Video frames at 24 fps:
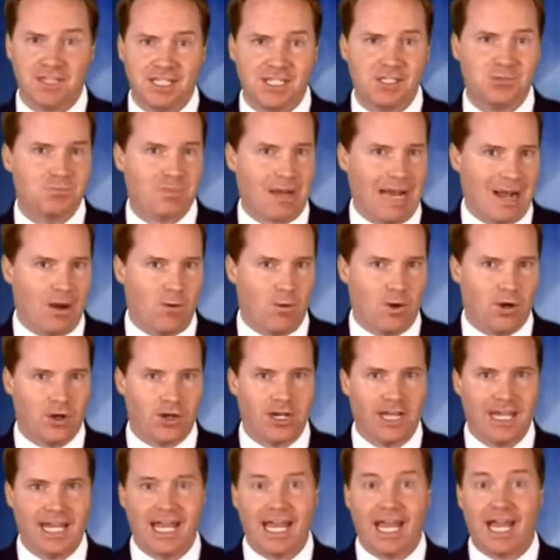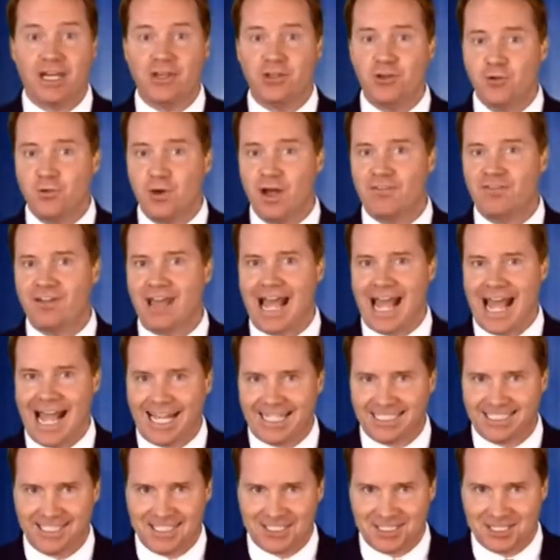is power, and you have
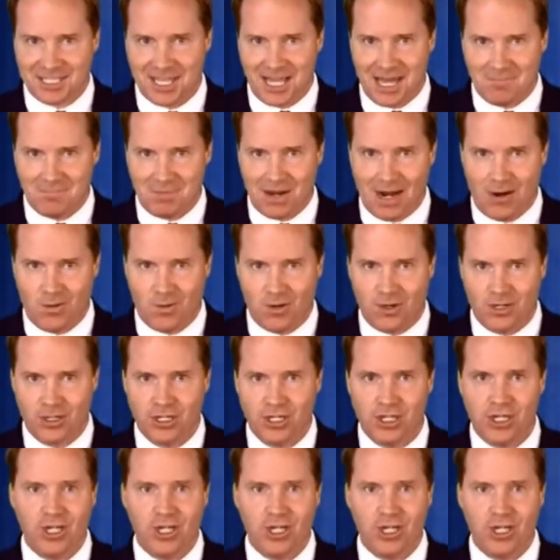access to that power.